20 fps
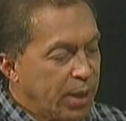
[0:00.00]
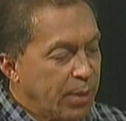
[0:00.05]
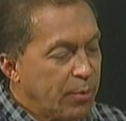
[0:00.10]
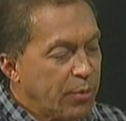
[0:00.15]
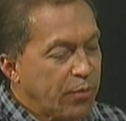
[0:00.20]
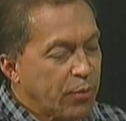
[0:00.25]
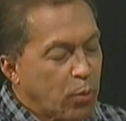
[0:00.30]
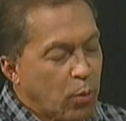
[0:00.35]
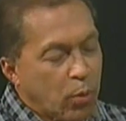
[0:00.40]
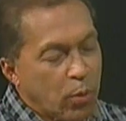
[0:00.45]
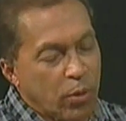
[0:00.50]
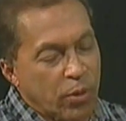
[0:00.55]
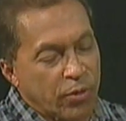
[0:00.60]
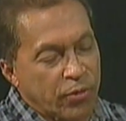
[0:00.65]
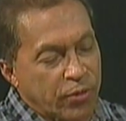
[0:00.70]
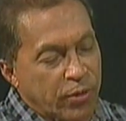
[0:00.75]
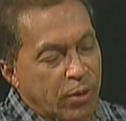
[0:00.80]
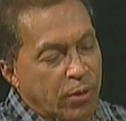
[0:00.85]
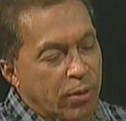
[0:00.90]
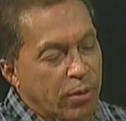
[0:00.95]
of course,
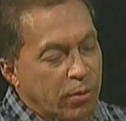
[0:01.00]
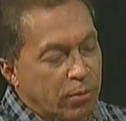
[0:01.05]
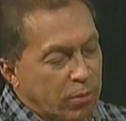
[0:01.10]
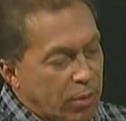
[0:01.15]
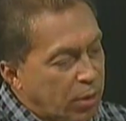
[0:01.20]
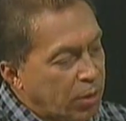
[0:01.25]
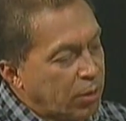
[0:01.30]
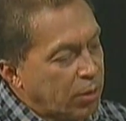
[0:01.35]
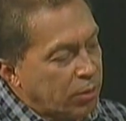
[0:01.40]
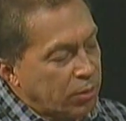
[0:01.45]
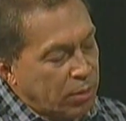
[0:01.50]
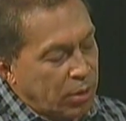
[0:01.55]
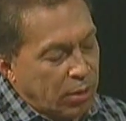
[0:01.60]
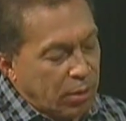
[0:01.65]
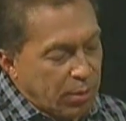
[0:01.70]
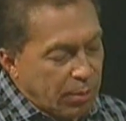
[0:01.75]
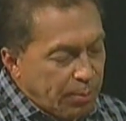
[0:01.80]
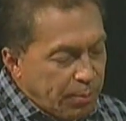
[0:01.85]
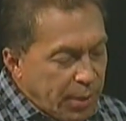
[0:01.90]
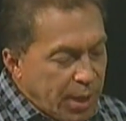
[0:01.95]
are